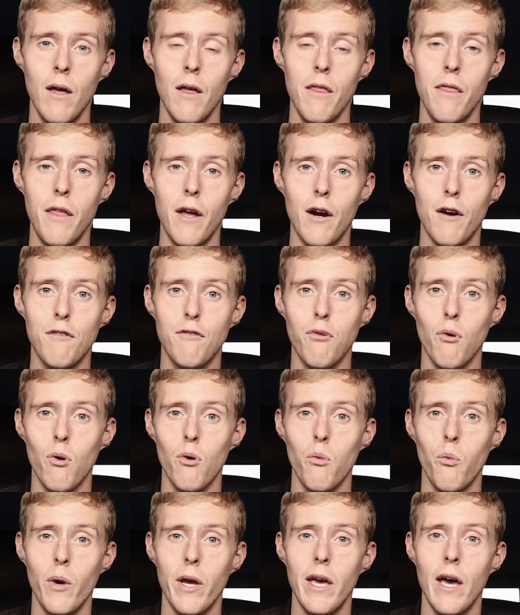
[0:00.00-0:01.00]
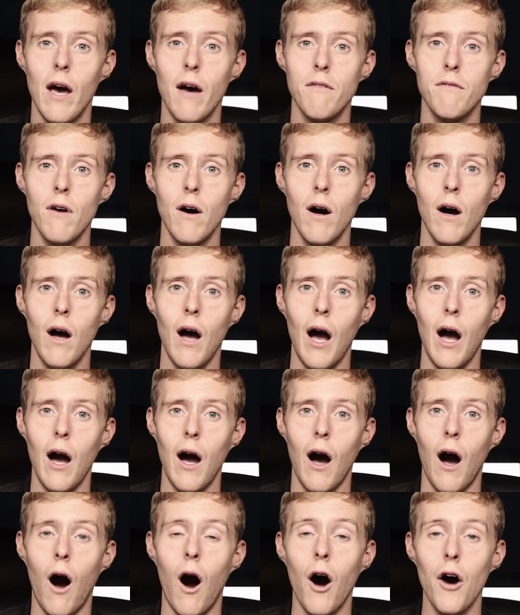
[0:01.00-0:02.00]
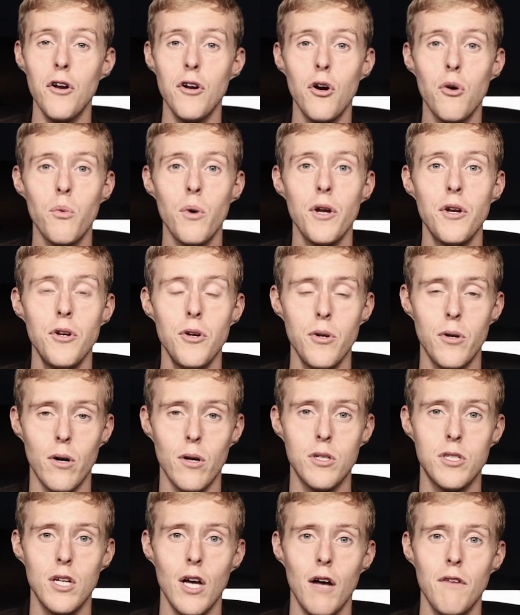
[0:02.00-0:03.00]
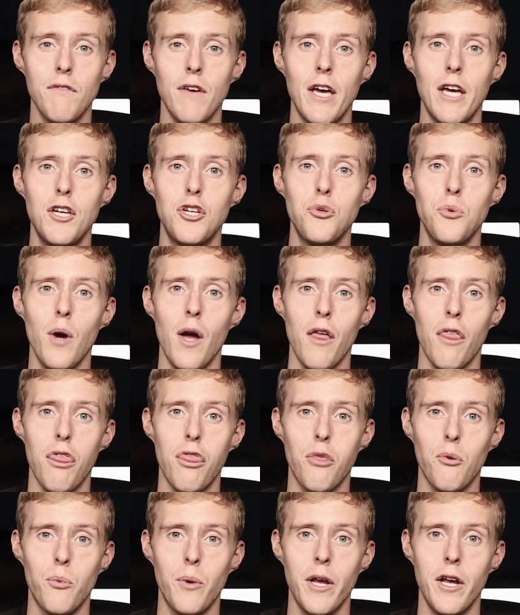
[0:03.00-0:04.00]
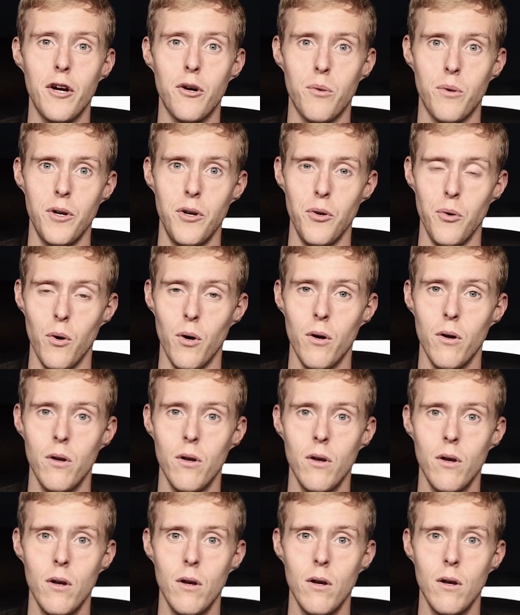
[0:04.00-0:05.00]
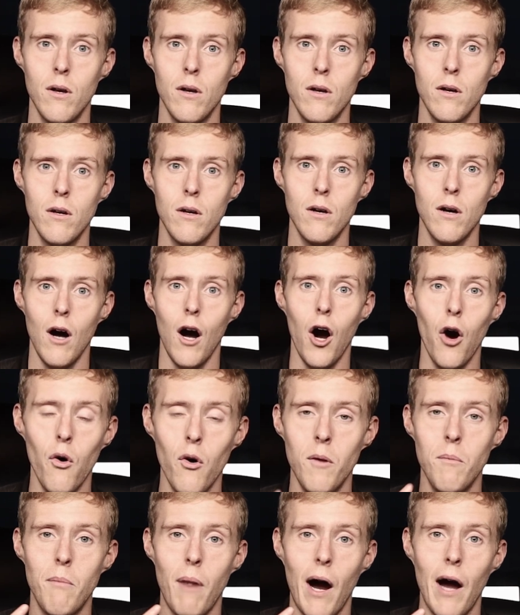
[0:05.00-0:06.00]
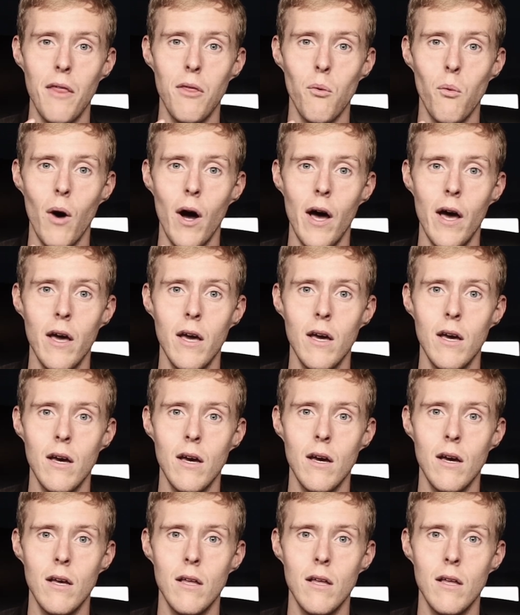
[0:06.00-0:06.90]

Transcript: Therefore, we have auto renewed ourselves into a three year renewal. Oh, and by the way,